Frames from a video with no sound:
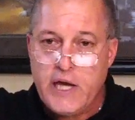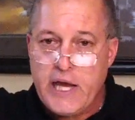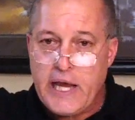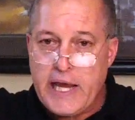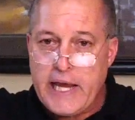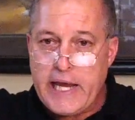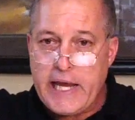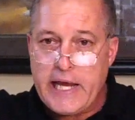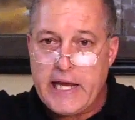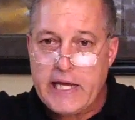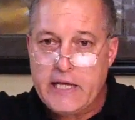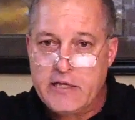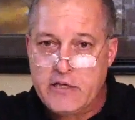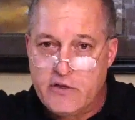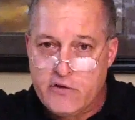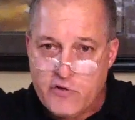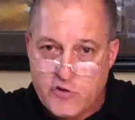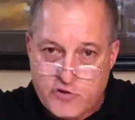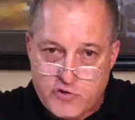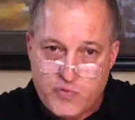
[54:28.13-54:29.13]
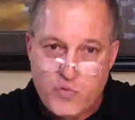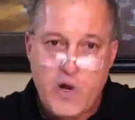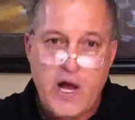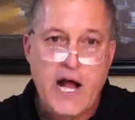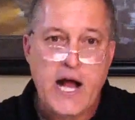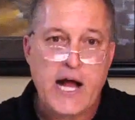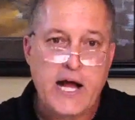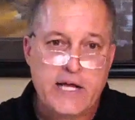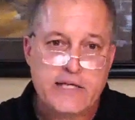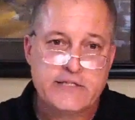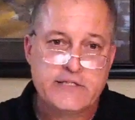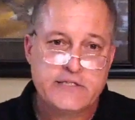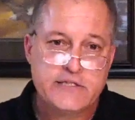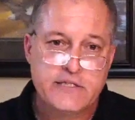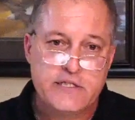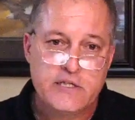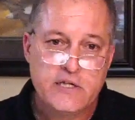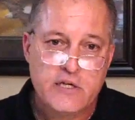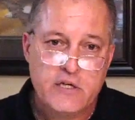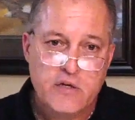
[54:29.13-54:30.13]
And those rocks
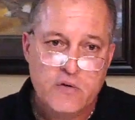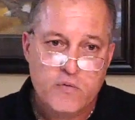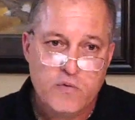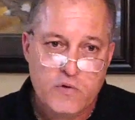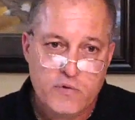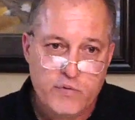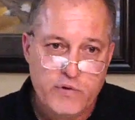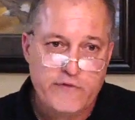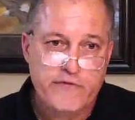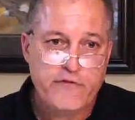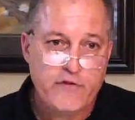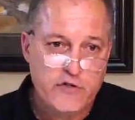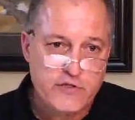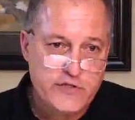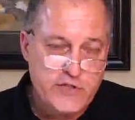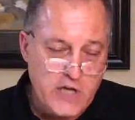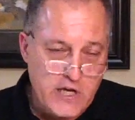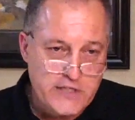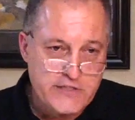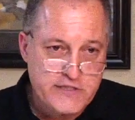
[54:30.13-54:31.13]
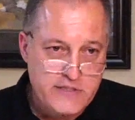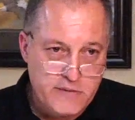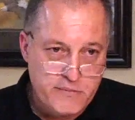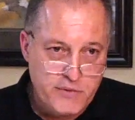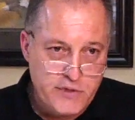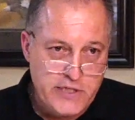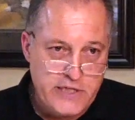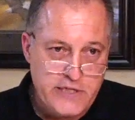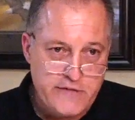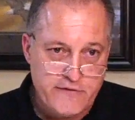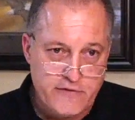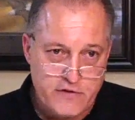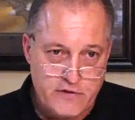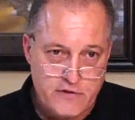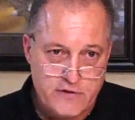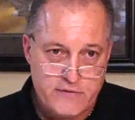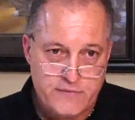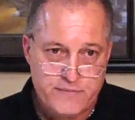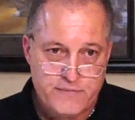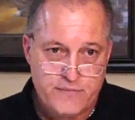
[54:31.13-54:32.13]
would refer to us, the believer.
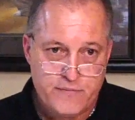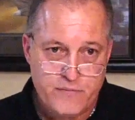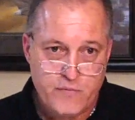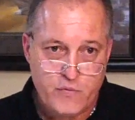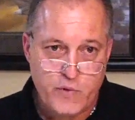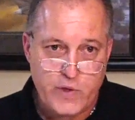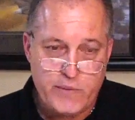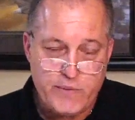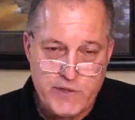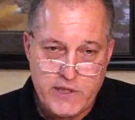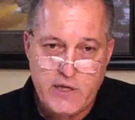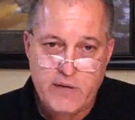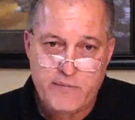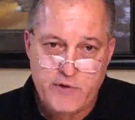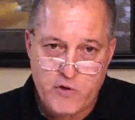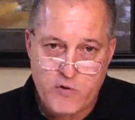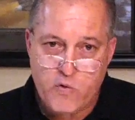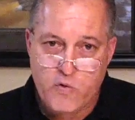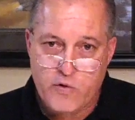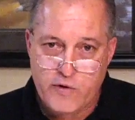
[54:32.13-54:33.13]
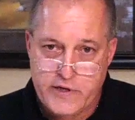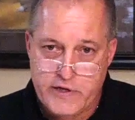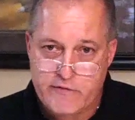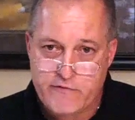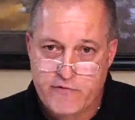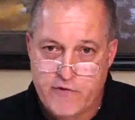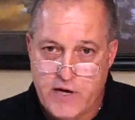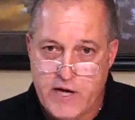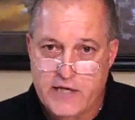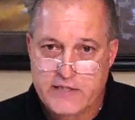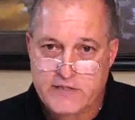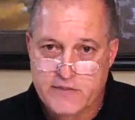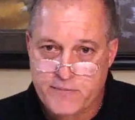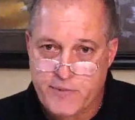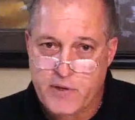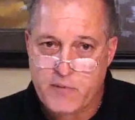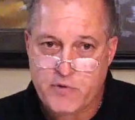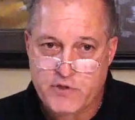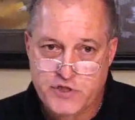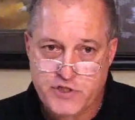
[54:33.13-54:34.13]
We become the quarry of rocks
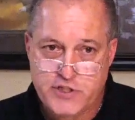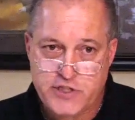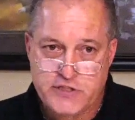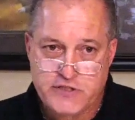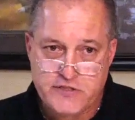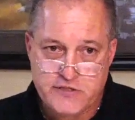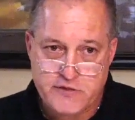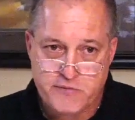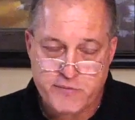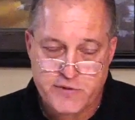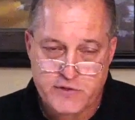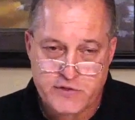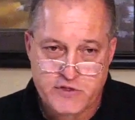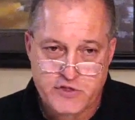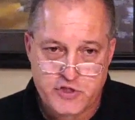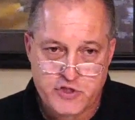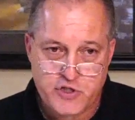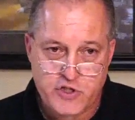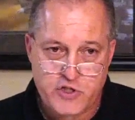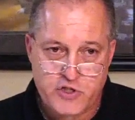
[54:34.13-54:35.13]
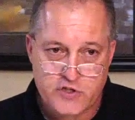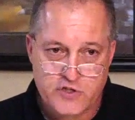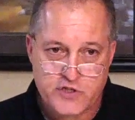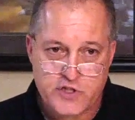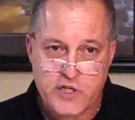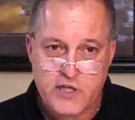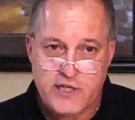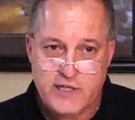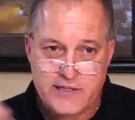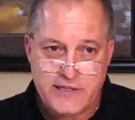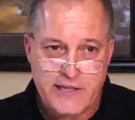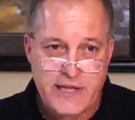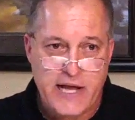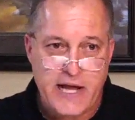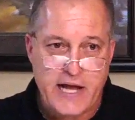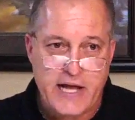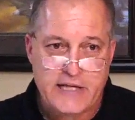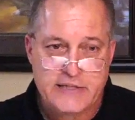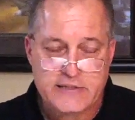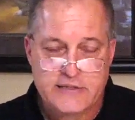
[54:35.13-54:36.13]
upon which Jesus will build his church,
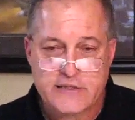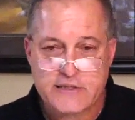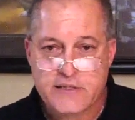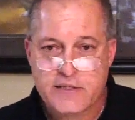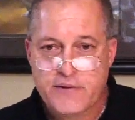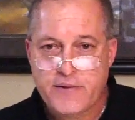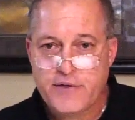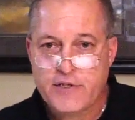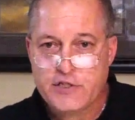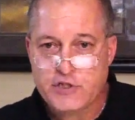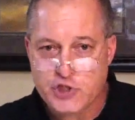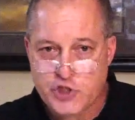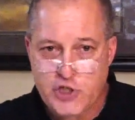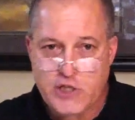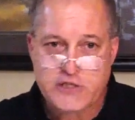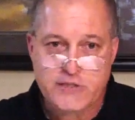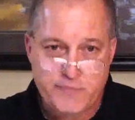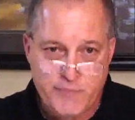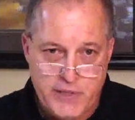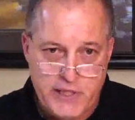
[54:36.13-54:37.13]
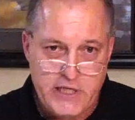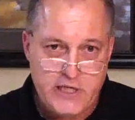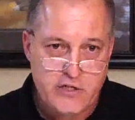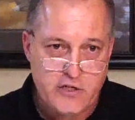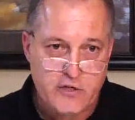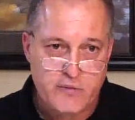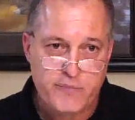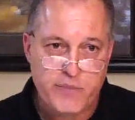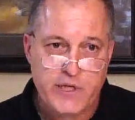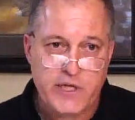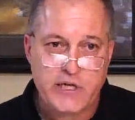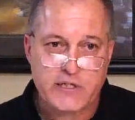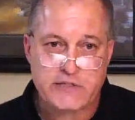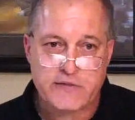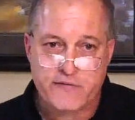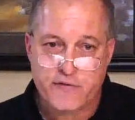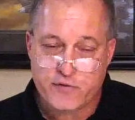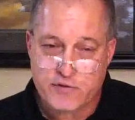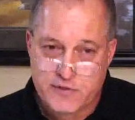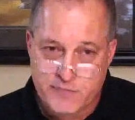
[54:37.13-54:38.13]
not just Peter. Because
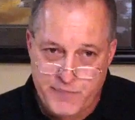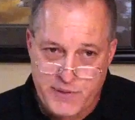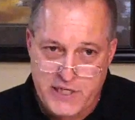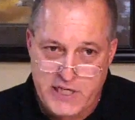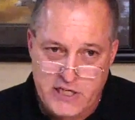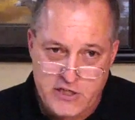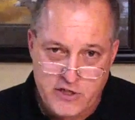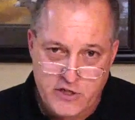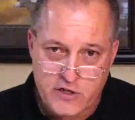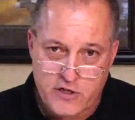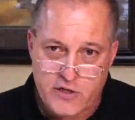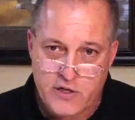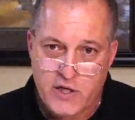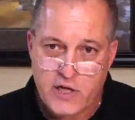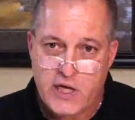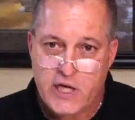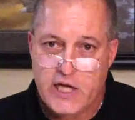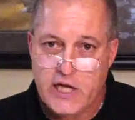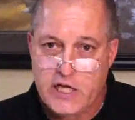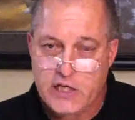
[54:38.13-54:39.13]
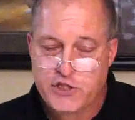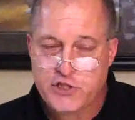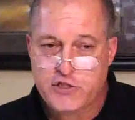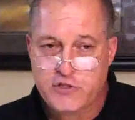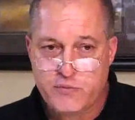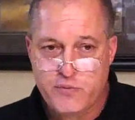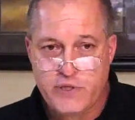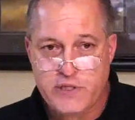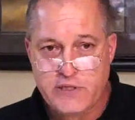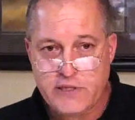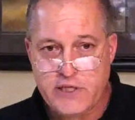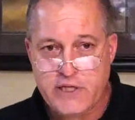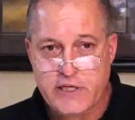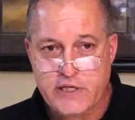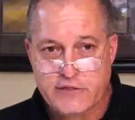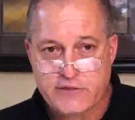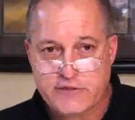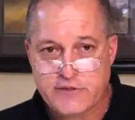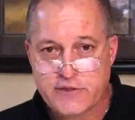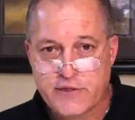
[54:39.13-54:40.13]
if it was Peter, it should read
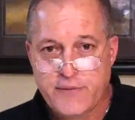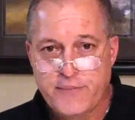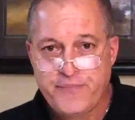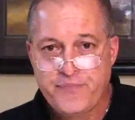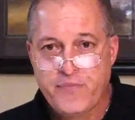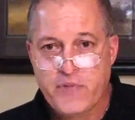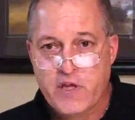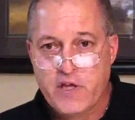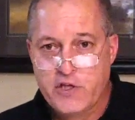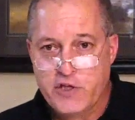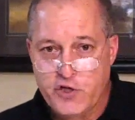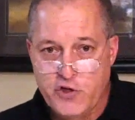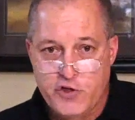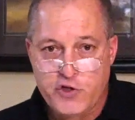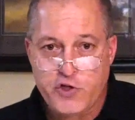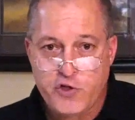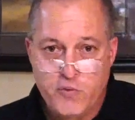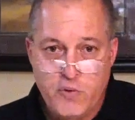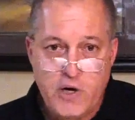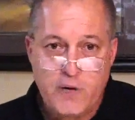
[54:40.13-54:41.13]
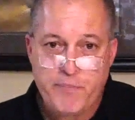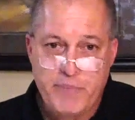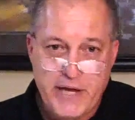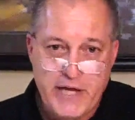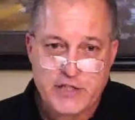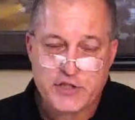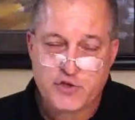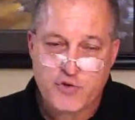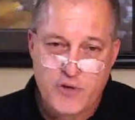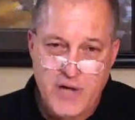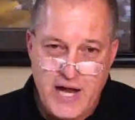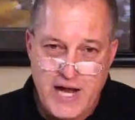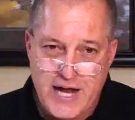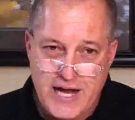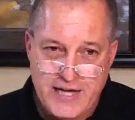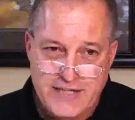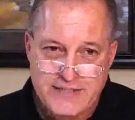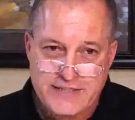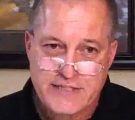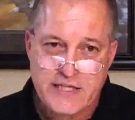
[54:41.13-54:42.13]
this you, you are
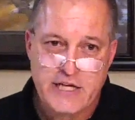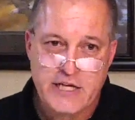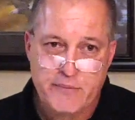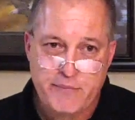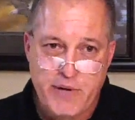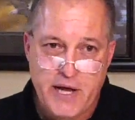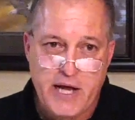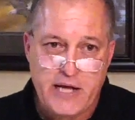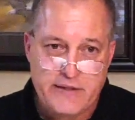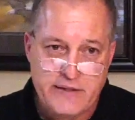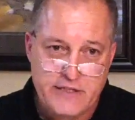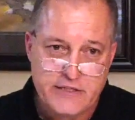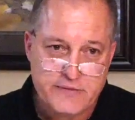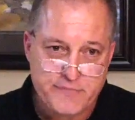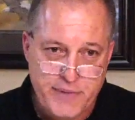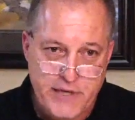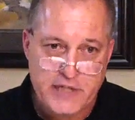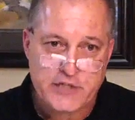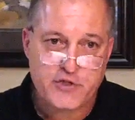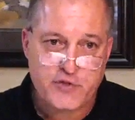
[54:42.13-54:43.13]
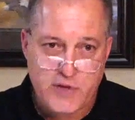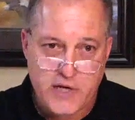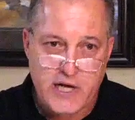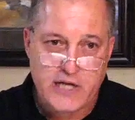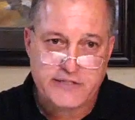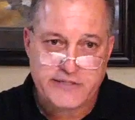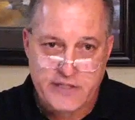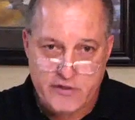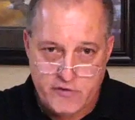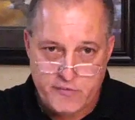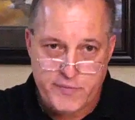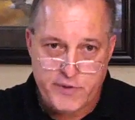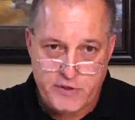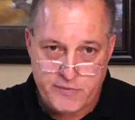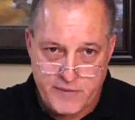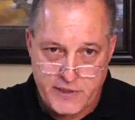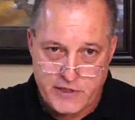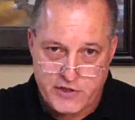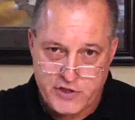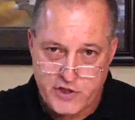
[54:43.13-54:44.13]
Petros, and upon this Petros I will build
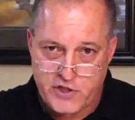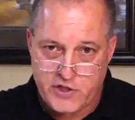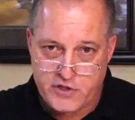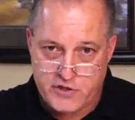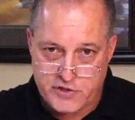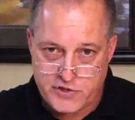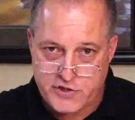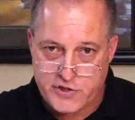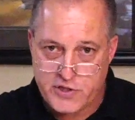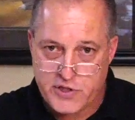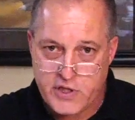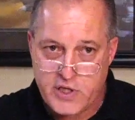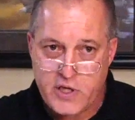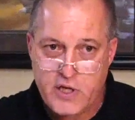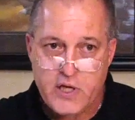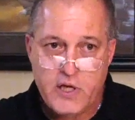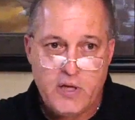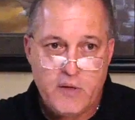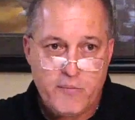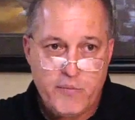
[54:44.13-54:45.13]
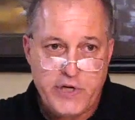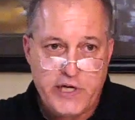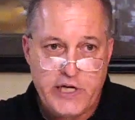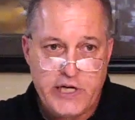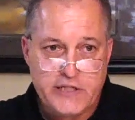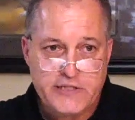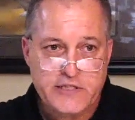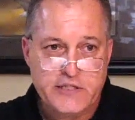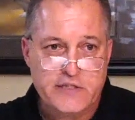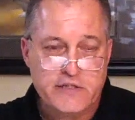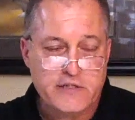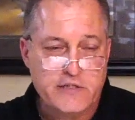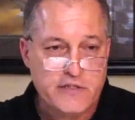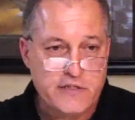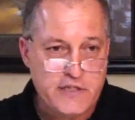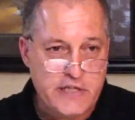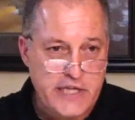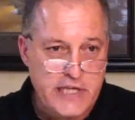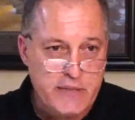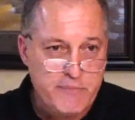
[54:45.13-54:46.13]
my church but he doesn't
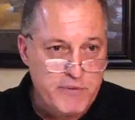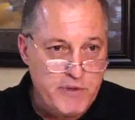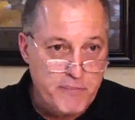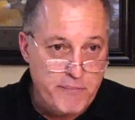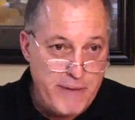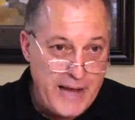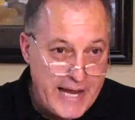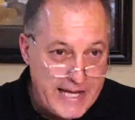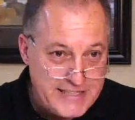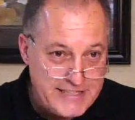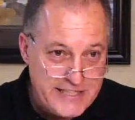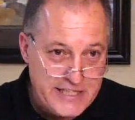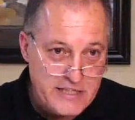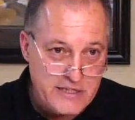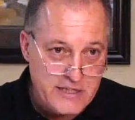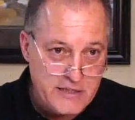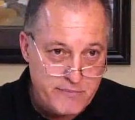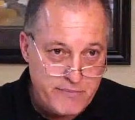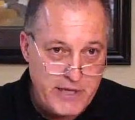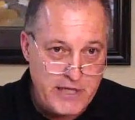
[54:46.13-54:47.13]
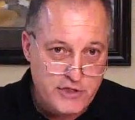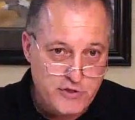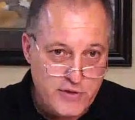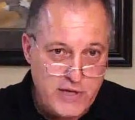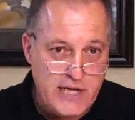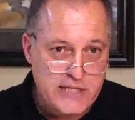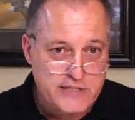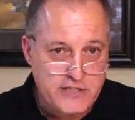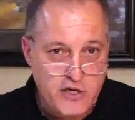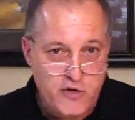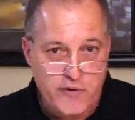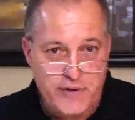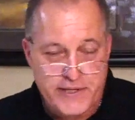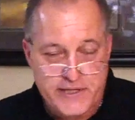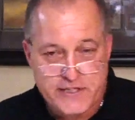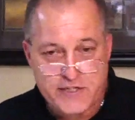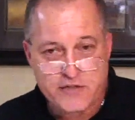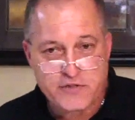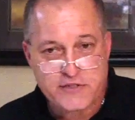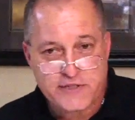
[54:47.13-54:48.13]
keep the masculine Petros going. He
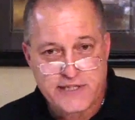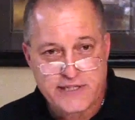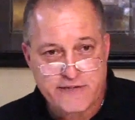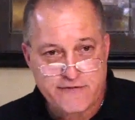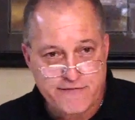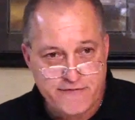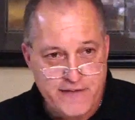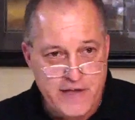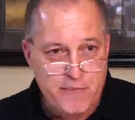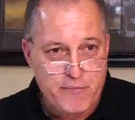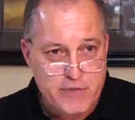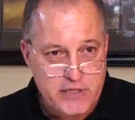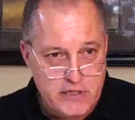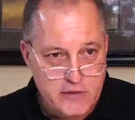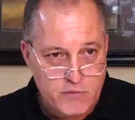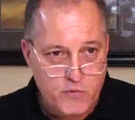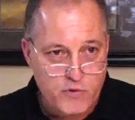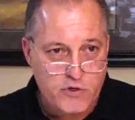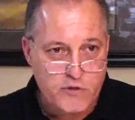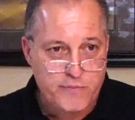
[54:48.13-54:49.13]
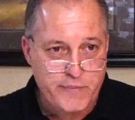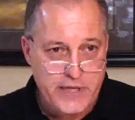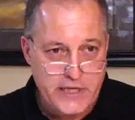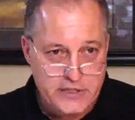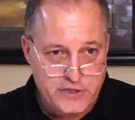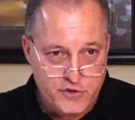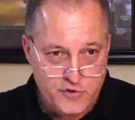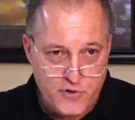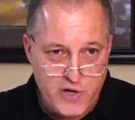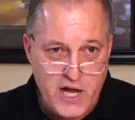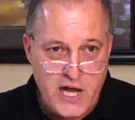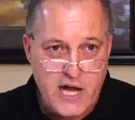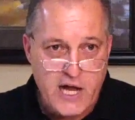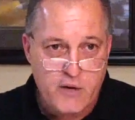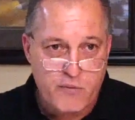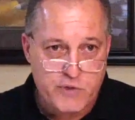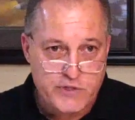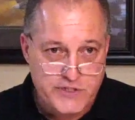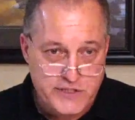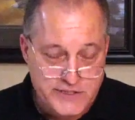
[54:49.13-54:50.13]
goes to the feminine word Petra,
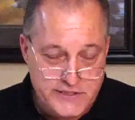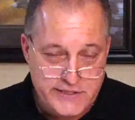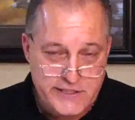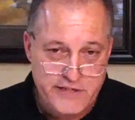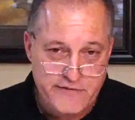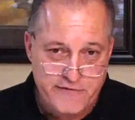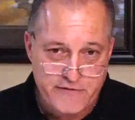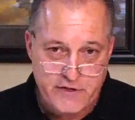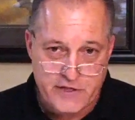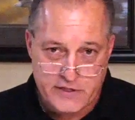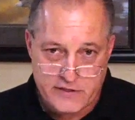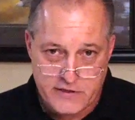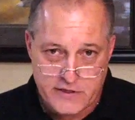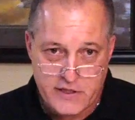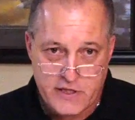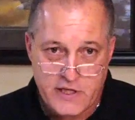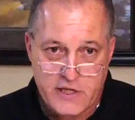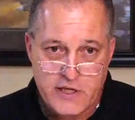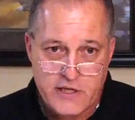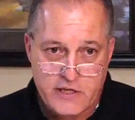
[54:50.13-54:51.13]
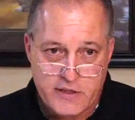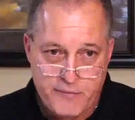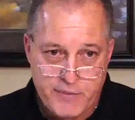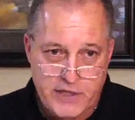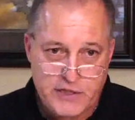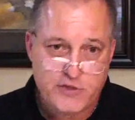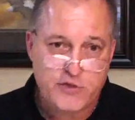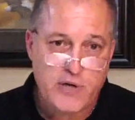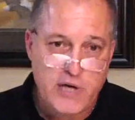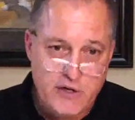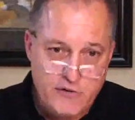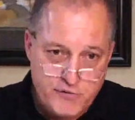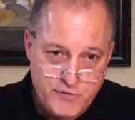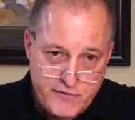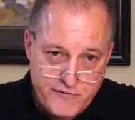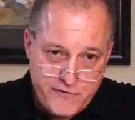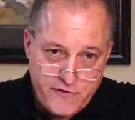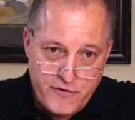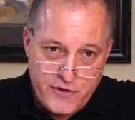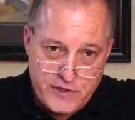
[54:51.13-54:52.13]
which is different. The Petra is
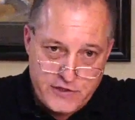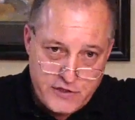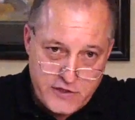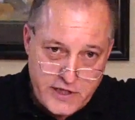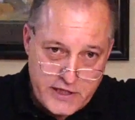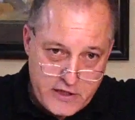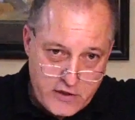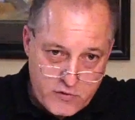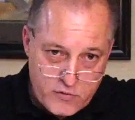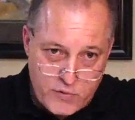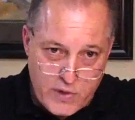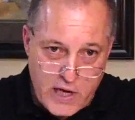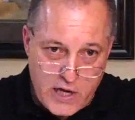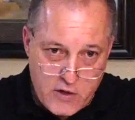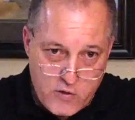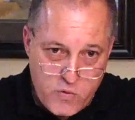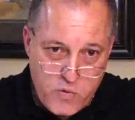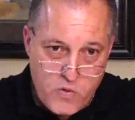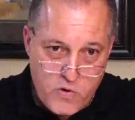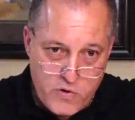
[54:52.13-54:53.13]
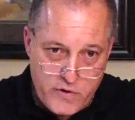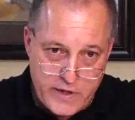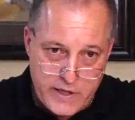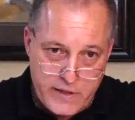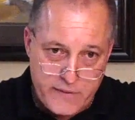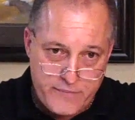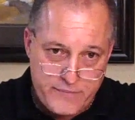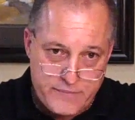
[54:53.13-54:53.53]
referring to like a rock quarry,